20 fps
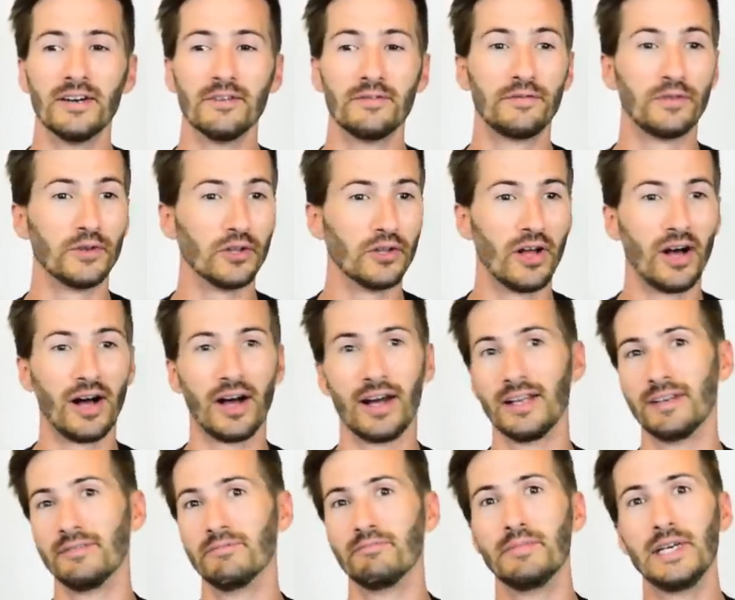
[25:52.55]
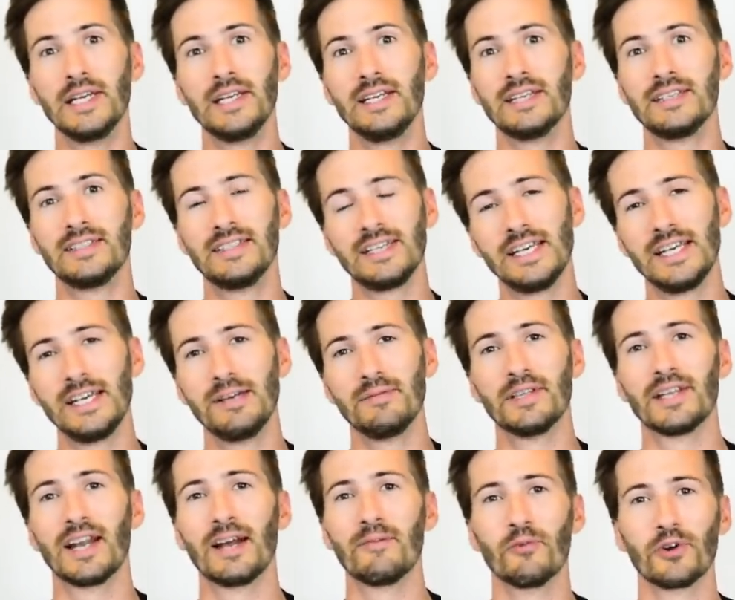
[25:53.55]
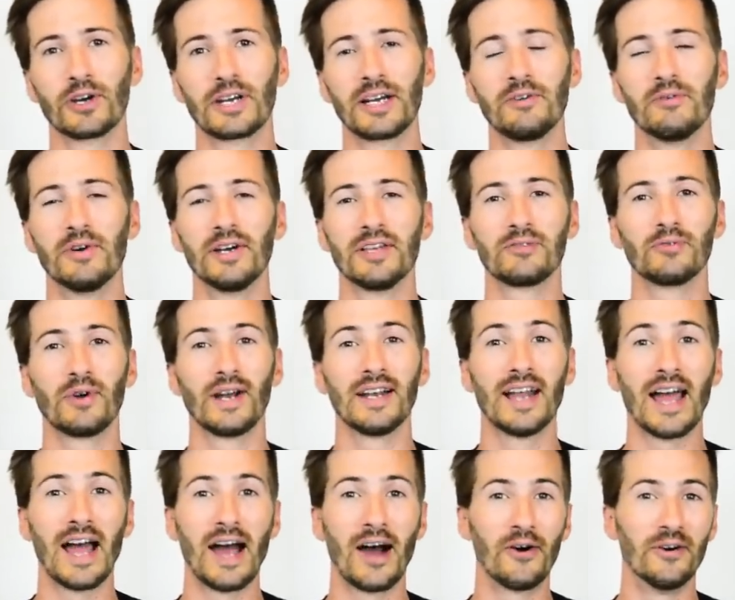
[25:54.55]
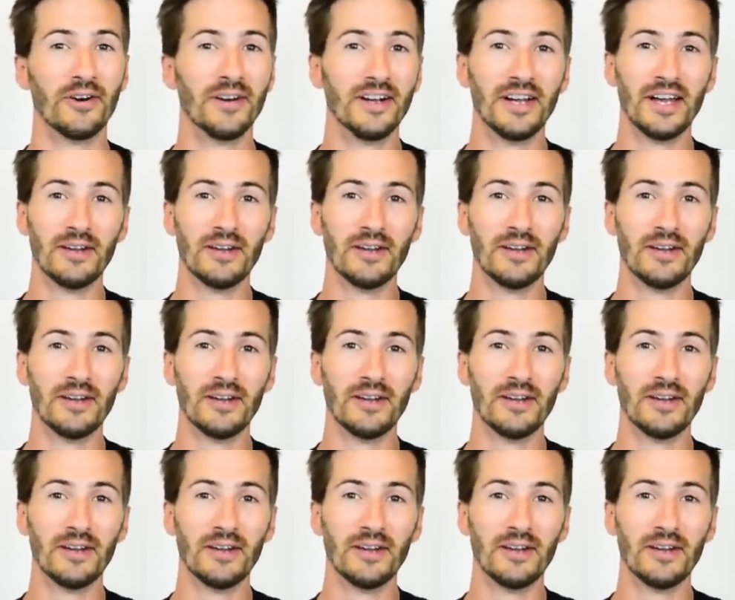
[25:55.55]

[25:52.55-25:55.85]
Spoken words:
full-on media team that I'm working with right now.